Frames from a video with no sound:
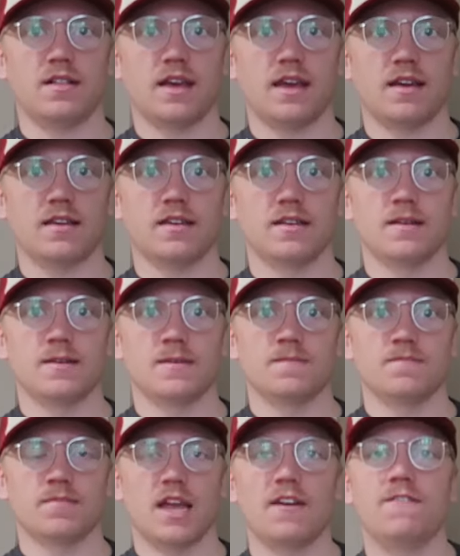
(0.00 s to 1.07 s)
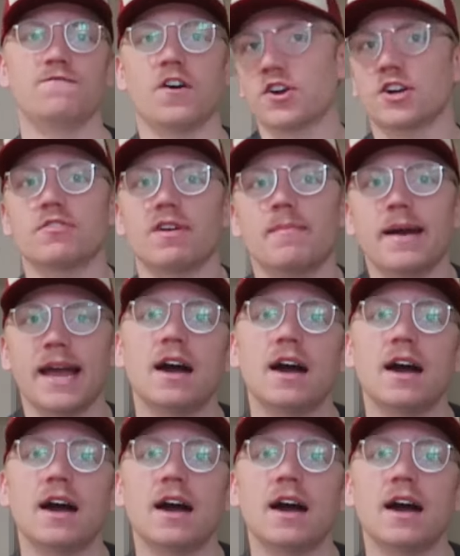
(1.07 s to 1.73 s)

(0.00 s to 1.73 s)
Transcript: Like I farted around my